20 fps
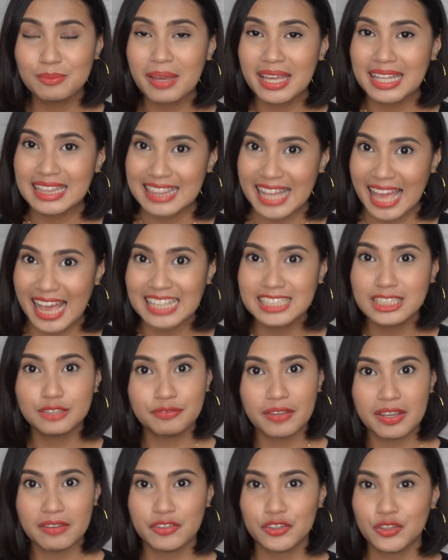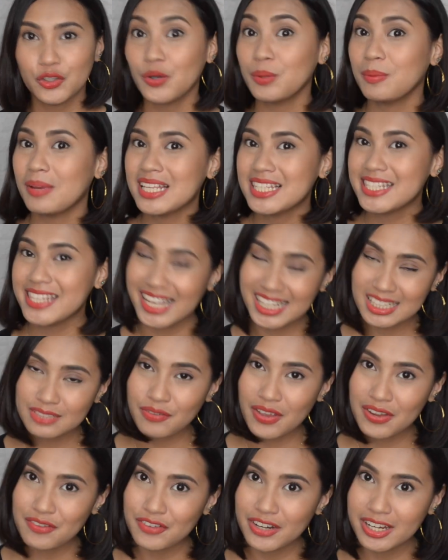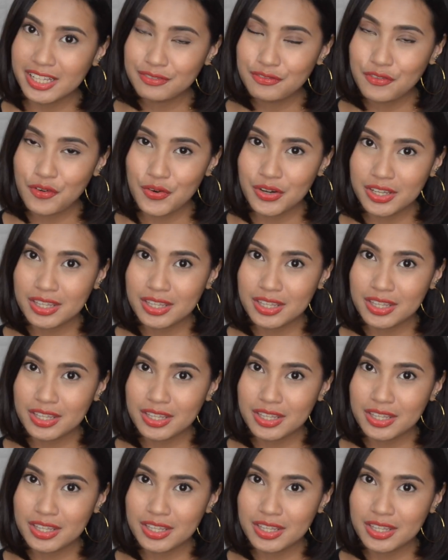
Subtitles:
my last favorite or my sixth favorite for